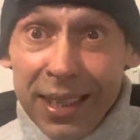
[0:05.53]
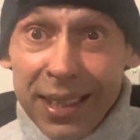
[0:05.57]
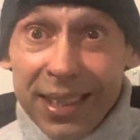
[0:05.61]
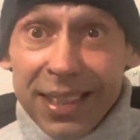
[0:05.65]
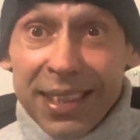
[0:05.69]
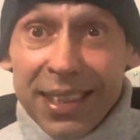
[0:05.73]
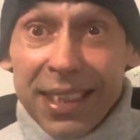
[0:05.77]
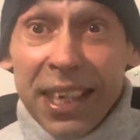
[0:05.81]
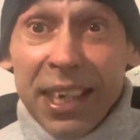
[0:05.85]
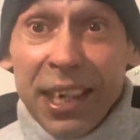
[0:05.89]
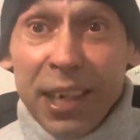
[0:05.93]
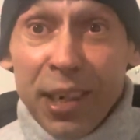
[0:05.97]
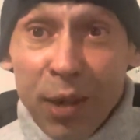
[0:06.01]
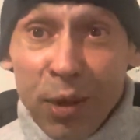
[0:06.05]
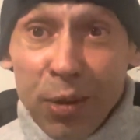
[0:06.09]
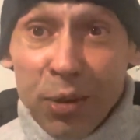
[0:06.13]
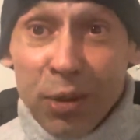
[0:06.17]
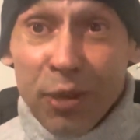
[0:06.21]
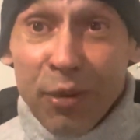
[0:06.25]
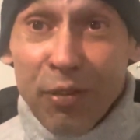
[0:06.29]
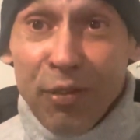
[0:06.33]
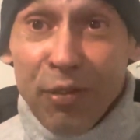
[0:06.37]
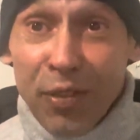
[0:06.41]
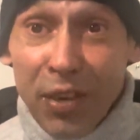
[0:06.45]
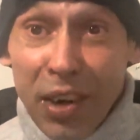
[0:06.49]
Sending loads
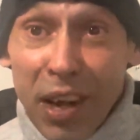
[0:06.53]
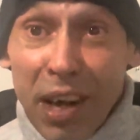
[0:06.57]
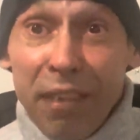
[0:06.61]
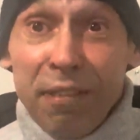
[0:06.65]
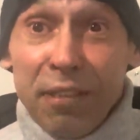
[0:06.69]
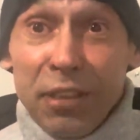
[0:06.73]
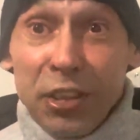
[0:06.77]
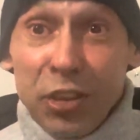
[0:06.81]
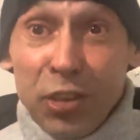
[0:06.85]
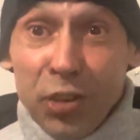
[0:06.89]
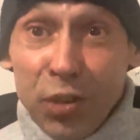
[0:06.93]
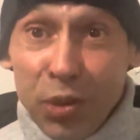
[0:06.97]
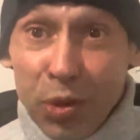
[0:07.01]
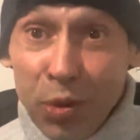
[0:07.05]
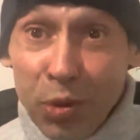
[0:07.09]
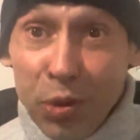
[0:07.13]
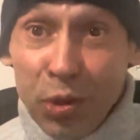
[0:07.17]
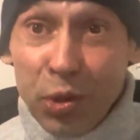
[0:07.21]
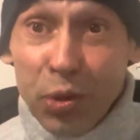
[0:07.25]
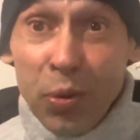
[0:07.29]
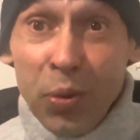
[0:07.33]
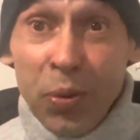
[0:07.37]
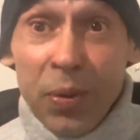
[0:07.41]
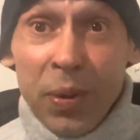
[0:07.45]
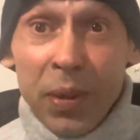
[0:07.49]
of love as
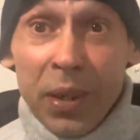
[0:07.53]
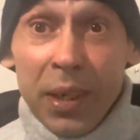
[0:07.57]
usual.